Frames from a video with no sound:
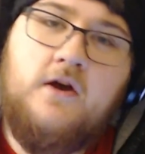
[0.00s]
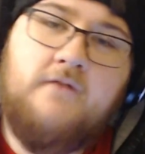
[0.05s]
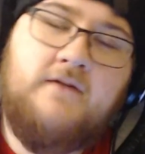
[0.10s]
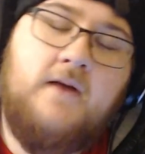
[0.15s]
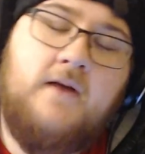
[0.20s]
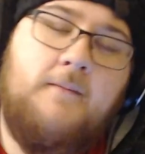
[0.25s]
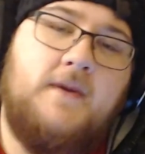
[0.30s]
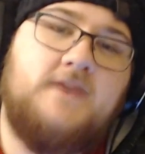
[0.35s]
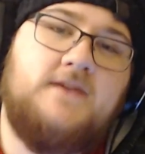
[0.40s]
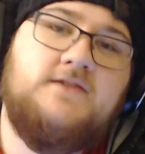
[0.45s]
I've
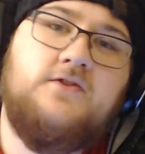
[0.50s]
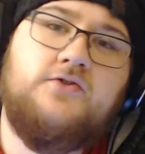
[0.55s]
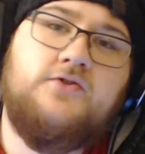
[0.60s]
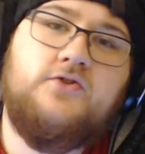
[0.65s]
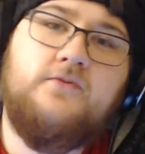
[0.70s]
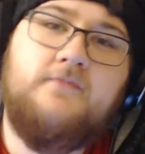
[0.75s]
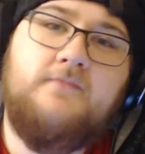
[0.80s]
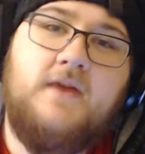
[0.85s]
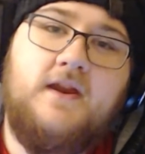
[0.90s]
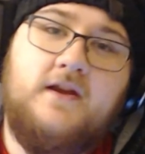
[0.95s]
got my
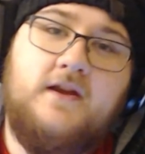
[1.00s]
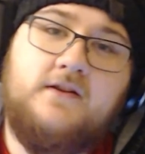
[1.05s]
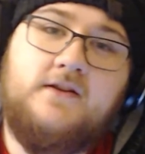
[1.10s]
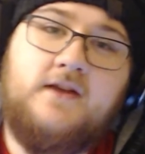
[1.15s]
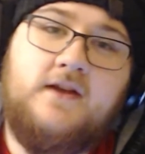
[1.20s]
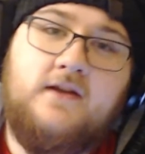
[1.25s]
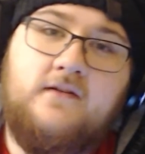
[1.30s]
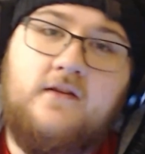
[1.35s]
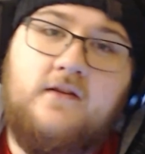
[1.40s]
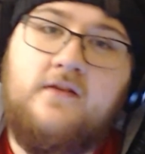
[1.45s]
social media
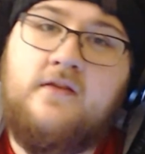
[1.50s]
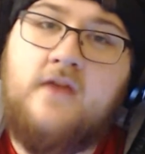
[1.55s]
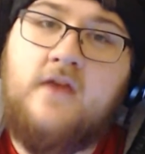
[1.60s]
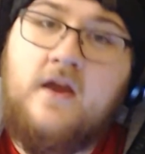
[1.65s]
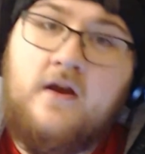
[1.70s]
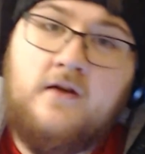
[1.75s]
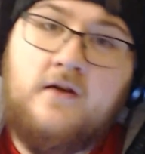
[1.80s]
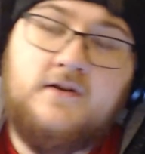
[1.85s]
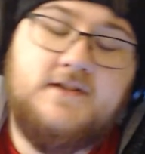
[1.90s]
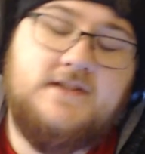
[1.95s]
linked
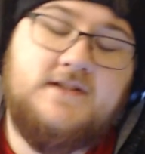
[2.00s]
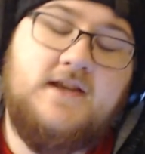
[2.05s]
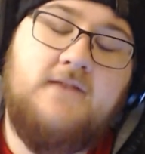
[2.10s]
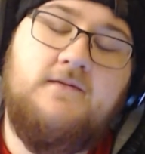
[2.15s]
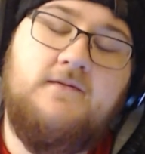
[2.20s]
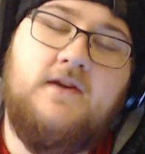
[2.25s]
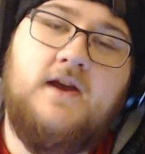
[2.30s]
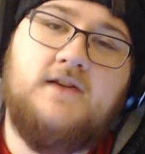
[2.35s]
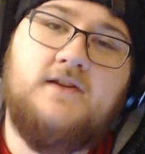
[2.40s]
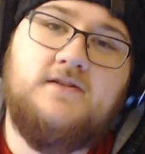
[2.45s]
there to save
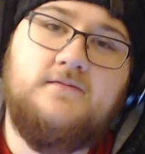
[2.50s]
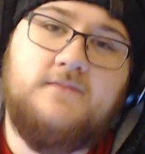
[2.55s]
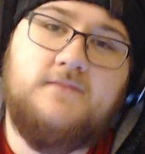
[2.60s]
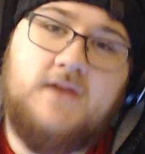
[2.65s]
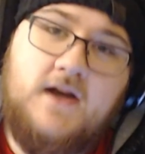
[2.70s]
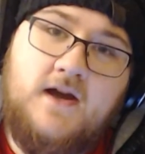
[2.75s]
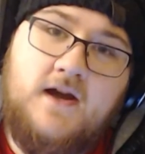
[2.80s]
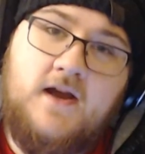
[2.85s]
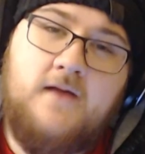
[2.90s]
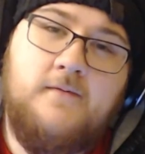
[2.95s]
you guys some
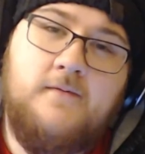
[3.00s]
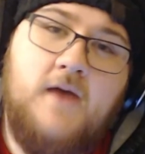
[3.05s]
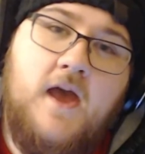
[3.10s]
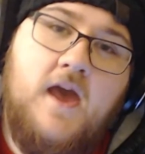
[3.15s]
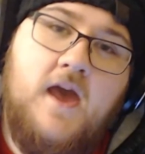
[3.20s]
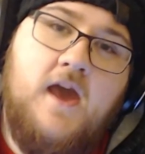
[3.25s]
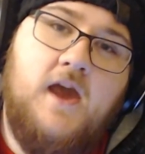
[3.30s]
time.